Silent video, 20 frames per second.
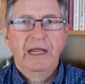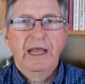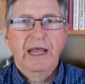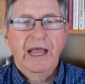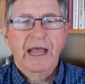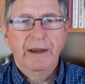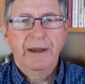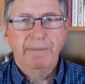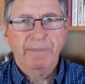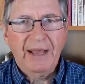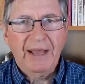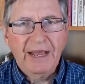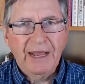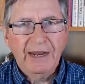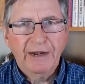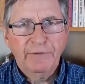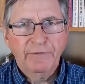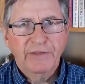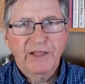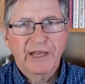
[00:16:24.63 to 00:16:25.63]
And
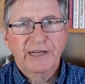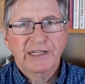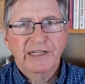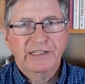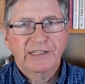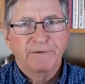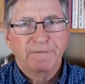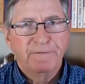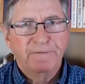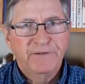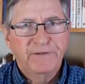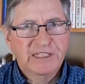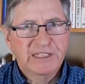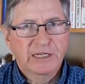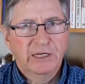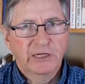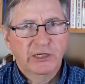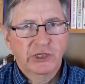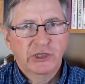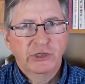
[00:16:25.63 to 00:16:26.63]
part of that is the
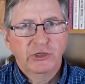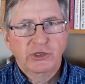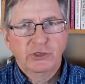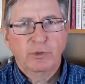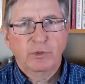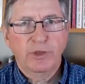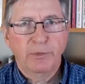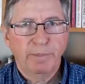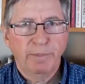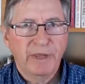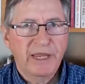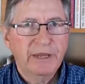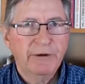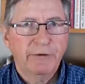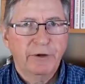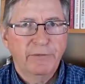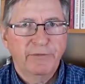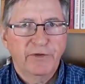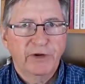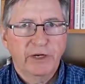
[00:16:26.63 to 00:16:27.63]
physical issues with the B
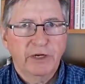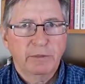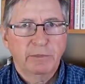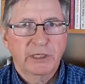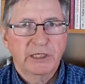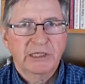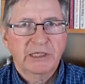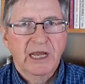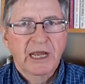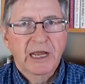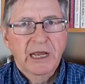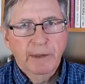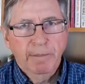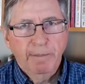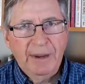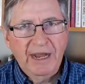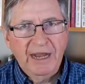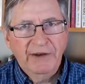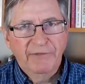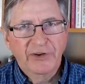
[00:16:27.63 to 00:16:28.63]
group vitamins.
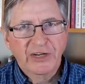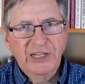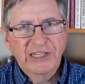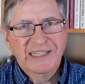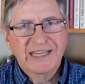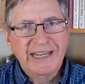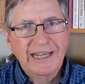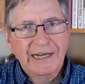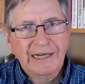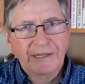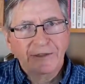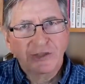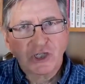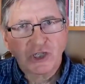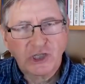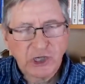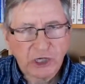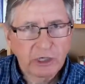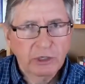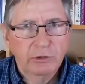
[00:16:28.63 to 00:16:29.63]
Part of it is healing the
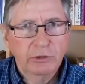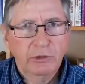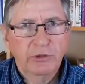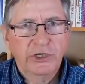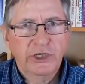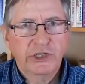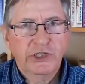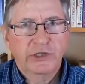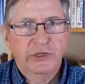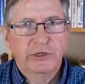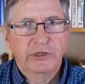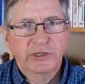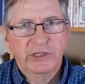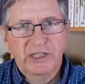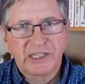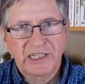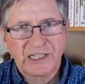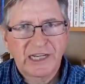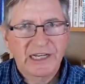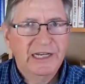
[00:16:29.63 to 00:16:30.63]
childhood issues,
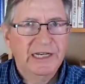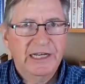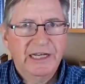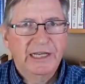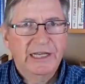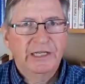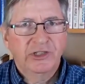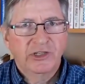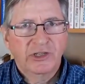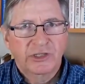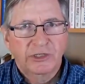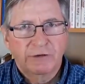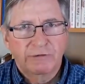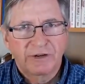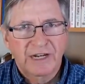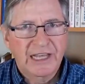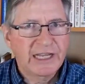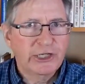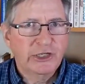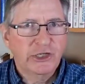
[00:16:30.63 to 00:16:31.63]
the teenage, the
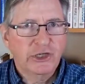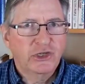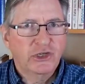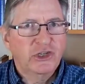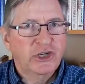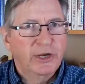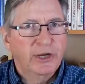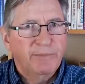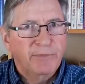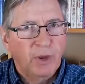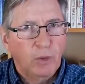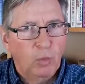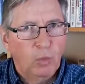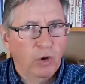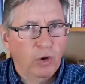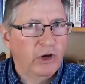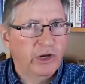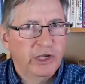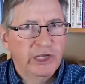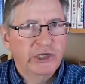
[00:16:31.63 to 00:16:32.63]
relationship, the
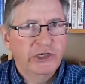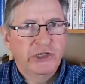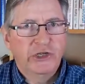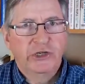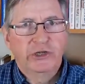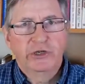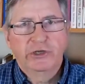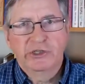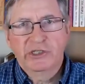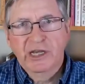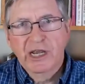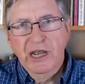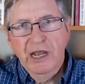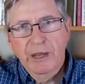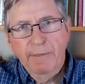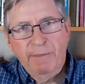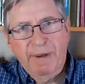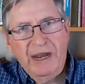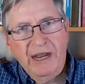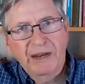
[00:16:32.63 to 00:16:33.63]
work issues.
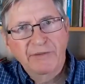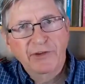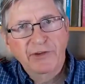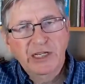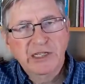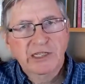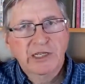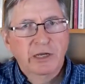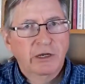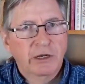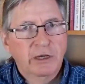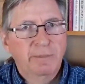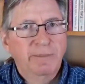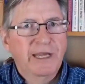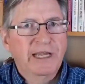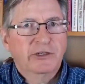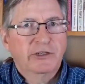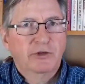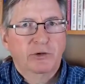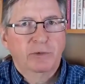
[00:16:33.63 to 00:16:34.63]
Part of it is going
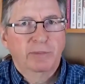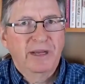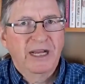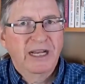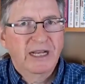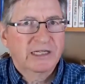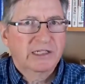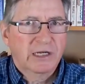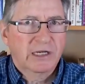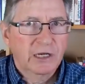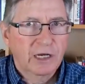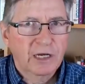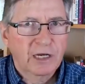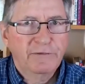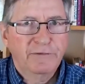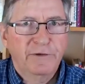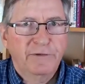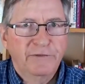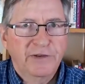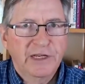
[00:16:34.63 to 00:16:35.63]
back to a past
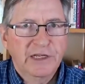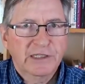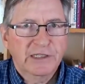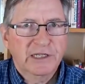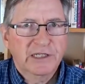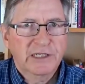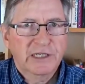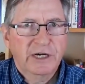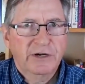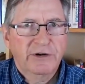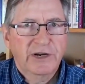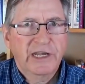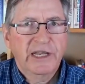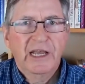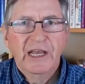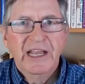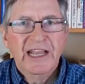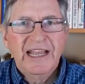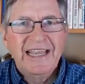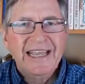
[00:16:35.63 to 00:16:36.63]
life if
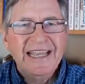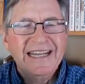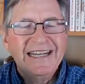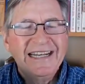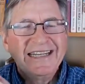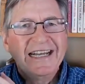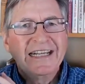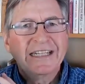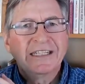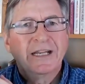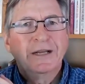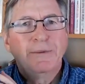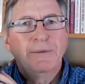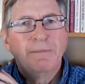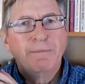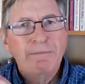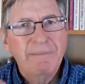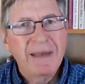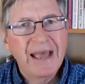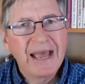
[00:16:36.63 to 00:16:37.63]
necessary. It doesn't
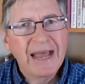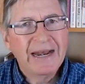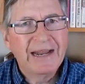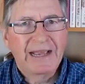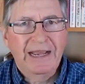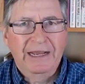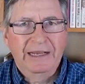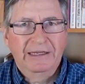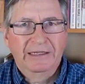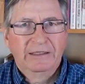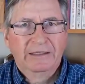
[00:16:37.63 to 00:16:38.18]
matter.